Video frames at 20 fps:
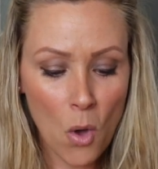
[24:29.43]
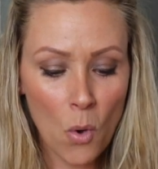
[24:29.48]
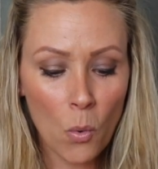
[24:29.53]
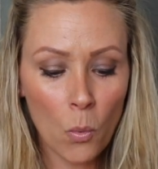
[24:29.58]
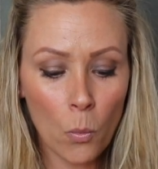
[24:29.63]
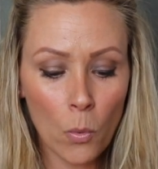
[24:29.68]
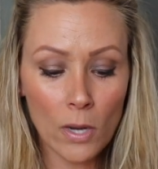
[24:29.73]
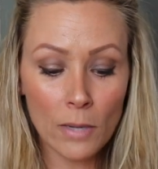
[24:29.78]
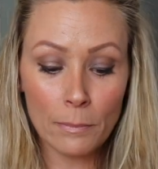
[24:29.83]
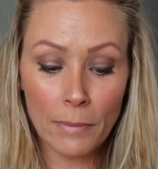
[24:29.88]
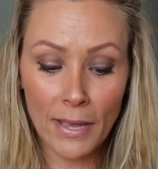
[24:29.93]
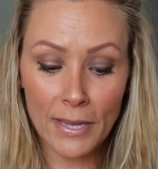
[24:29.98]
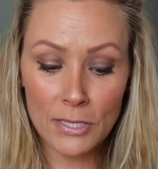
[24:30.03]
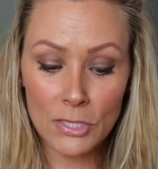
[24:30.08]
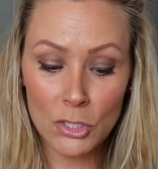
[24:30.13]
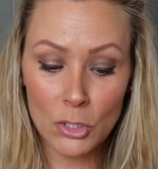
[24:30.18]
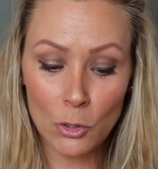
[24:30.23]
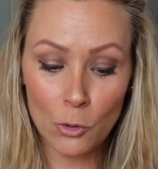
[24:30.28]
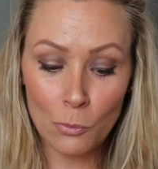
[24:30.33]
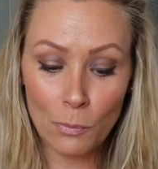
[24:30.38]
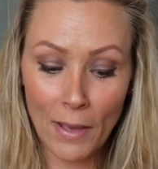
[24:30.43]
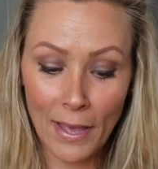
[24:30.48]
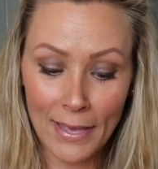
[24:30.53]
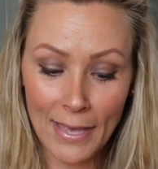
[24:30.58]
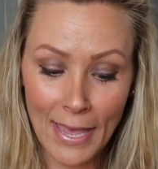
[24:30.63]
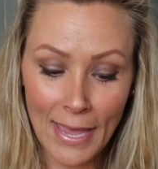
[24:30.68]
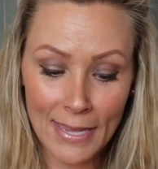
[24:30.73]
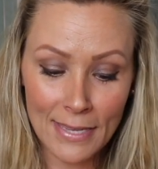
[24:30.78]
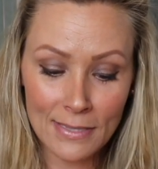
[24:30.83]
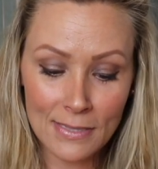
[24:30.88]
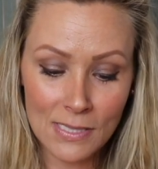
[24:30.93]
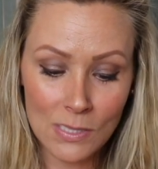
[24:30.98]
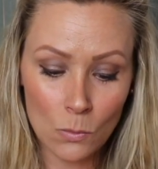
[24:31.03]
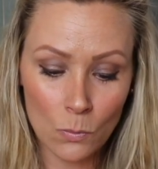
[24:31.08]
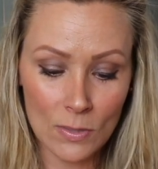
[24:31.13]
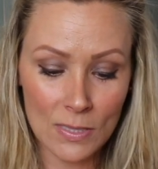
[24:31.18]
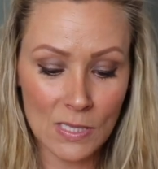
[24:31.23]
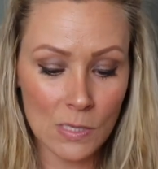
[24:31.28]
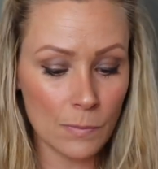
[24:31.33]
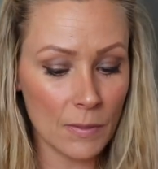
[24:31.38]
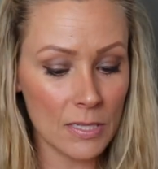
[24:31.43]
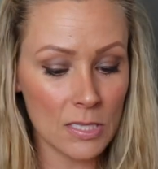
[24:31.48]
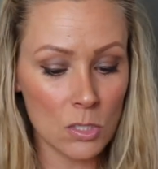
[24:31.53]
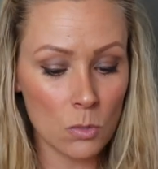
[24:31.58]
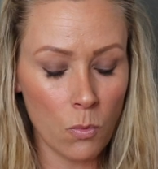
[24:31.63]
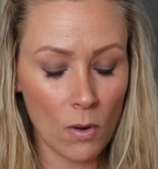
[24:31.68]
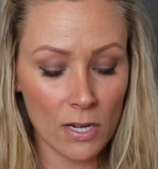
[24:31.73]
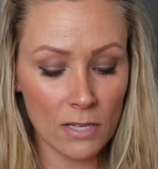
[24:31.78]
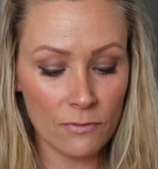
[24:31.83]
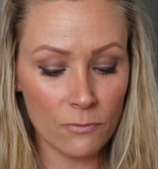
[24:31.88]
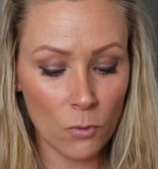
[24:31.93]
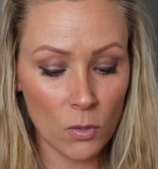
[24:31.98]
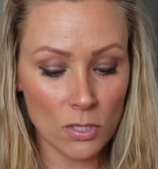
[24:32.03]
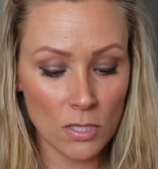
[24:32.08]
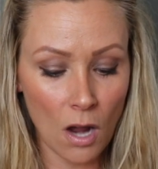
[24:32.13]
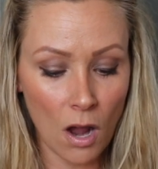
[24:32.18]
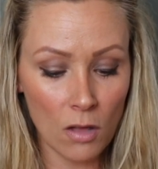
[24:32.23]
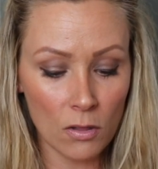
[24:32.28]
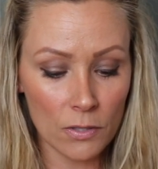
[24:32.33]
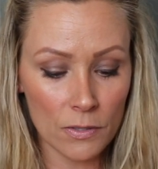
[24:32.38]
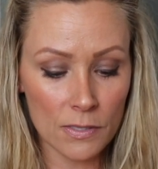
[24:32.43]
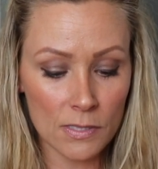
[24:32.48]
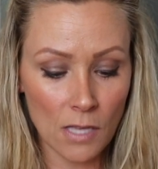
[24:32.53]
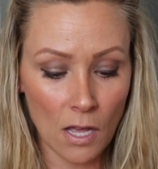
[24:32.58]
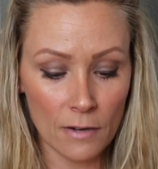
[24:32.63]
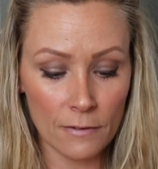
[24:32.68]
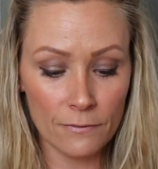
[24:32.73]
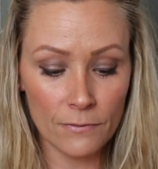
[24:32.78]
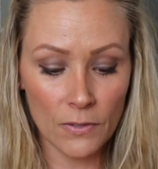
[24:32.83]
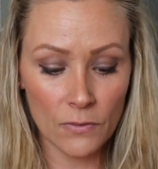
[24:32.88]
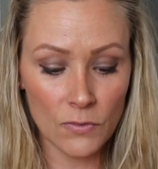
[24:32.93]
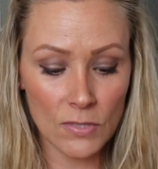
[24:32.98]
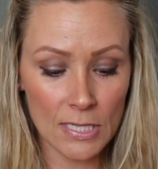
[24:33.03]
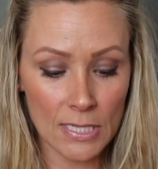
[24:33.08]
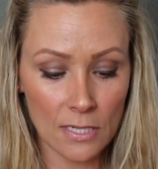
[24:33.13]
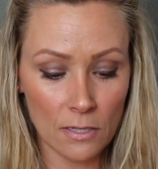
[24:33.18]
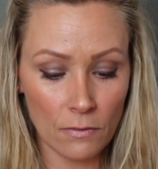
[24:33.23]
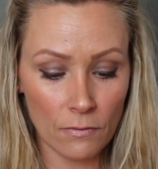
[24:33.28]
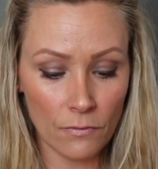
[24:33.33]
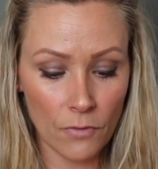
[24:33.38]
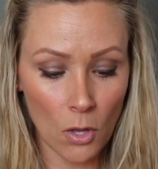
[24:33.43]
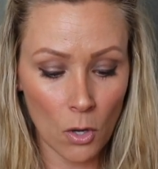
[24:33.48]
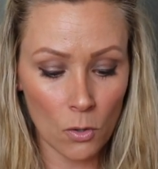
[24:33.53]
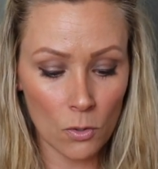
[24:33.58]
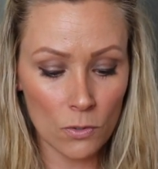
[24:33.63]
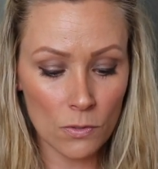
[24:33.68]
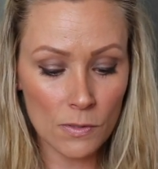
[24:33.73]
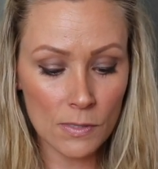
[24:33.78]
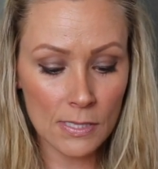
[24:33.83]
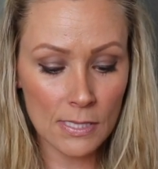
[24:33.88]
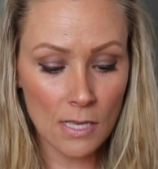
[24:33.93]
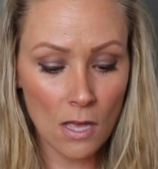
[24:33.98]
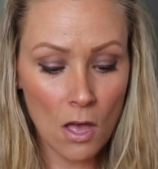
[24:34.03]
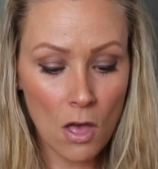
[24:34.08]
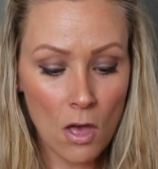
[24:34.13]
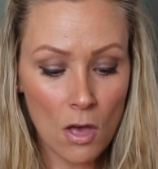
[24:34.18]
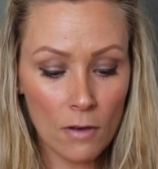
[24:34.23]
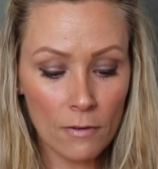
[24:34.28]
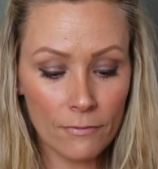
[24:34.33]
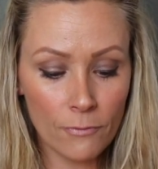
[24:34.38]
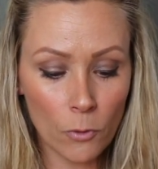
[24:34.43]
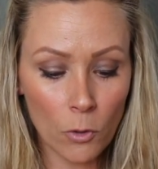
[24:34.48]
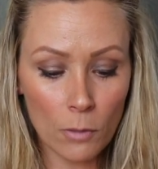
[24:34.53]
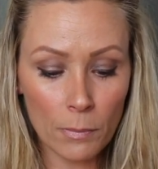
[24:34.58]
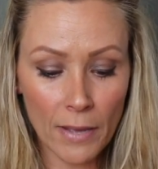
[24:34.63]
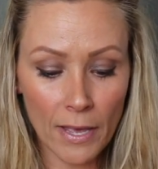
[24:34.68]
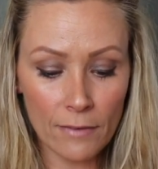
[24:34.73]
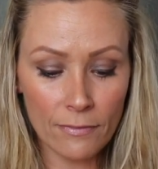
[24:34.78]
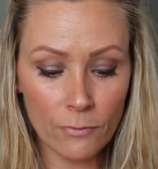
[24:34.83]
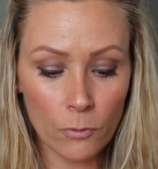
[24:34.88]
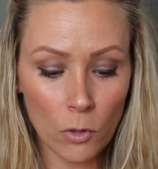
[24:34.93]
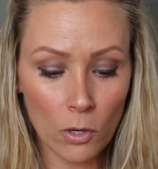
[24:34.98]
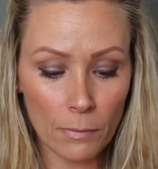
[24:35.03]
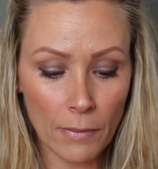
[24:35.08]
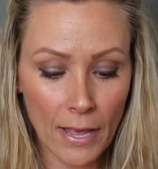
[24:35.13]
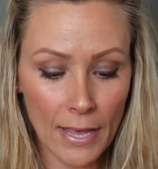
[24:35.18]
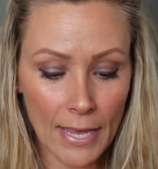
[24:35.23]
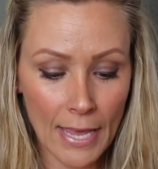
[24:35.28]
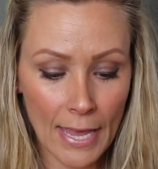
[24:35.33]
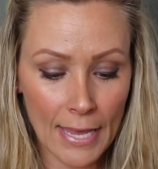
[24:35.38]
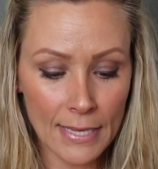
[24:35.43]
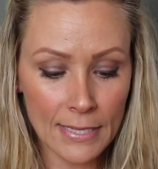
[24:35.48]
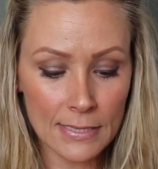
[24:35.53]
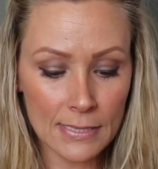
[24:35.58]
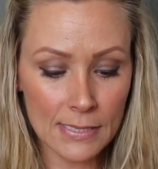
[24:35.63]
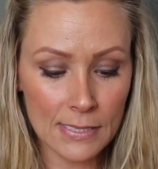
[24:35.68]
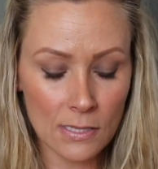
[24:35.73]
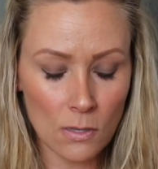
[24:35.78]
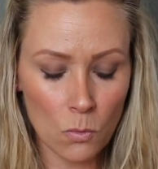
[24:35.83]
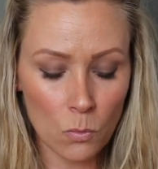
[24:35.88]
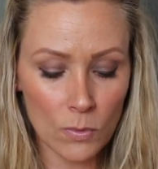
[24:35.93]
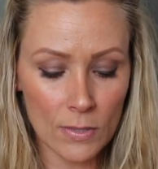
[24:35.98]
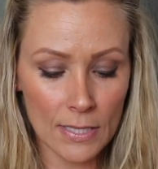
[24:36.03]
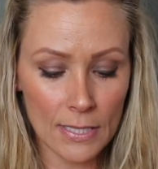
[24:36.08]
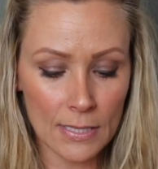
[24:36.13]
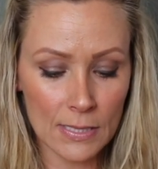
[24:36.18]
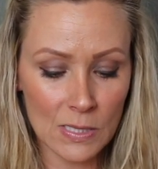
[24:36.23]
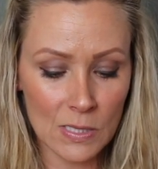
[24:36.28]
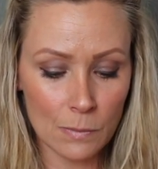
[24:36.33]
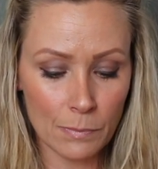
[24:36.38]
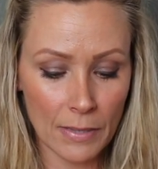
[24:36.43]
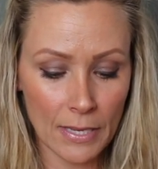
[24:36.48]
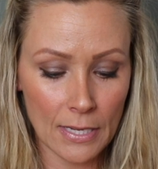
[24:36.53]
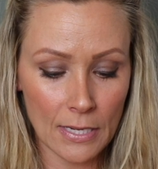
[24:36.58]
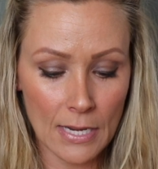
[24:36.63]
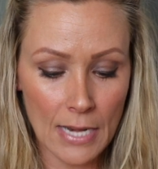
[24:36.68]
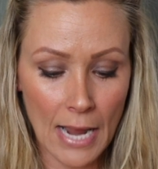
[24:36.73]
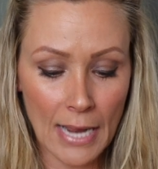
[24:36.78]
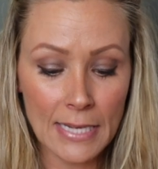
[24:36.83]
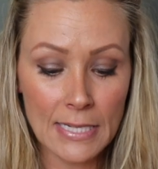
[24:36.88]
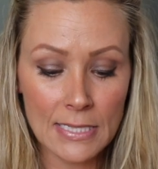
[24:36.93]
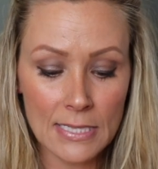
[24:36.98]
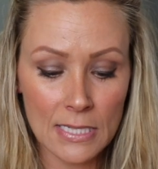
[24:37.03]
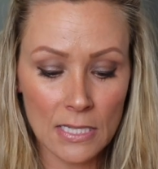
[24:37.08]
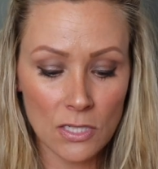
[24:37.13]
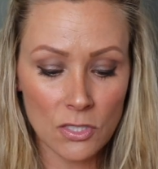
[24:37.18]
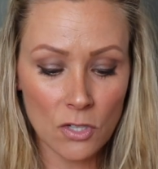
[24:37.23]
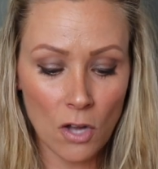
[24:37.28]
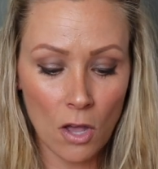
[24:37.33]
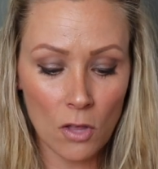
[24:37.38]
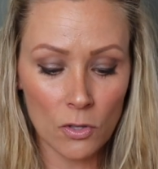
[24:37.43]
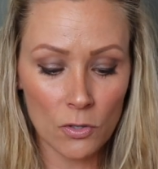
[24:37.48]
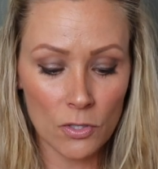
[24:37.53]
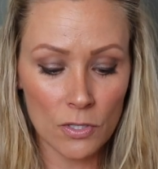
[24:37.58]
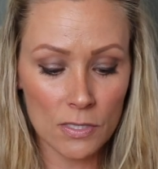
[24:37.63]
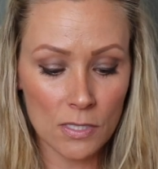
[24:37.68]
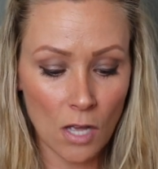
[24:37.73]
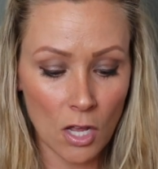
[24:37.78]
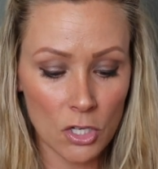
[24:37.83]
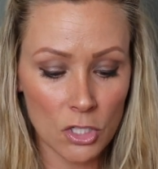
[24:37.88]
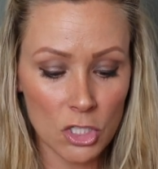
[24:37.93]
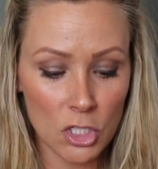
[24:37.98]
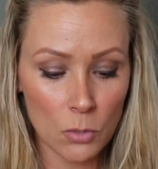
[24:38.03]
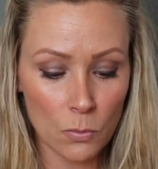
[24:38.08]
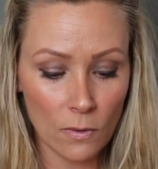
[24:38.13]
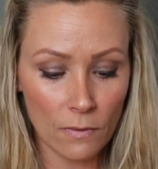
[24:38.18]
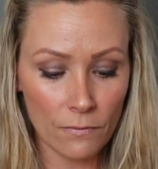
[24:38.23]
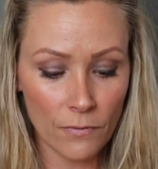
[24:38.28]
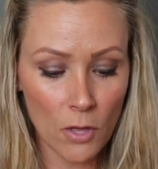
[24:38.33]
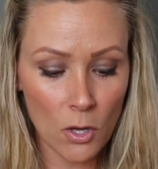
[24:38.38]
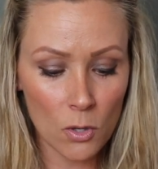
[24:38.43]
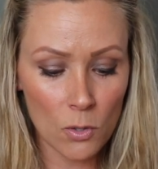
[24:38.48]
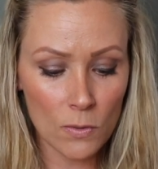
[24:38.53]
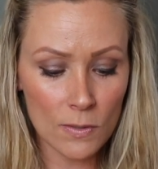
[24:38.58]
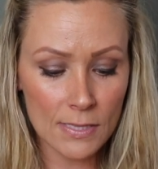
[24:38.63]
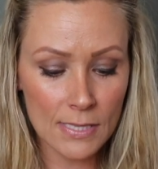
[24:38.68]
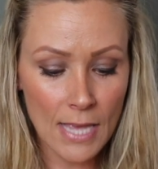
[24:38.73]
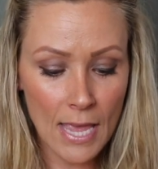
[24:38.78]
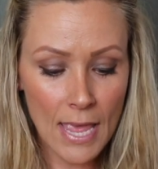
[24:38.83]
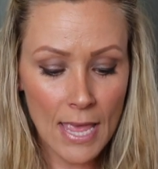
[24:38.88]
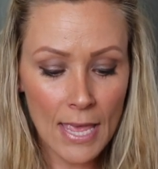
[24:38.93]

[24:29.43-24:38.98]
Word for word: 1 by 2 by 8s, we spent $24 on 15 of those four by four by eights. We spent $19 on two of those.